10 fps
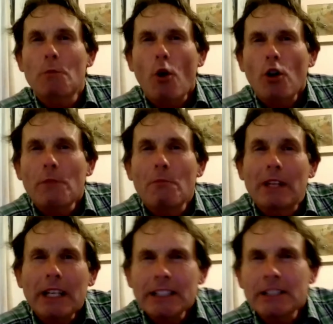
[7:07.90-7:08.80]
born in
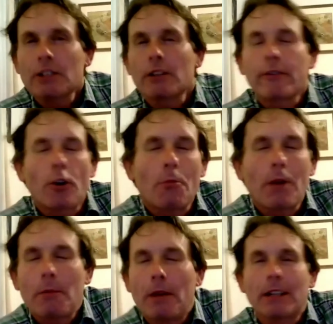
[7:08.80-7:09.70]
Malaysia, if you don't
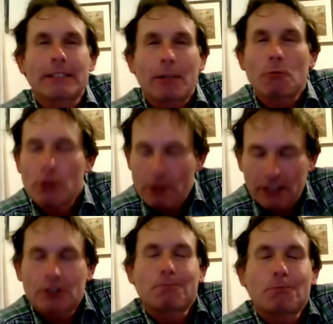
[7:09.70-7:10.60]
mind me asking,
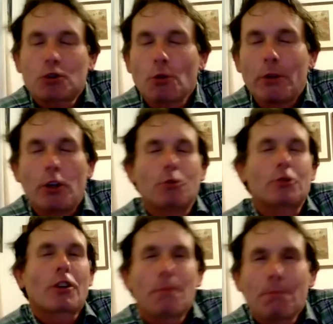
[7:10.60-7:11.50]
as somebody who's
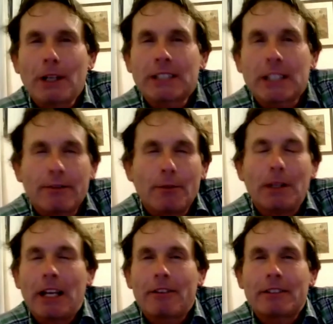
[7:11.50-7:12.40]
got a passing
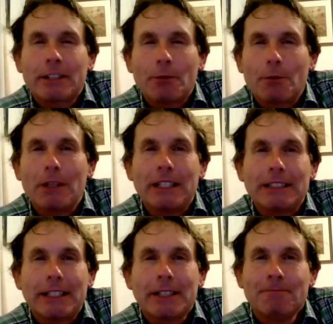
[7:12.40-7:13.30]
familiarity with Malaysia?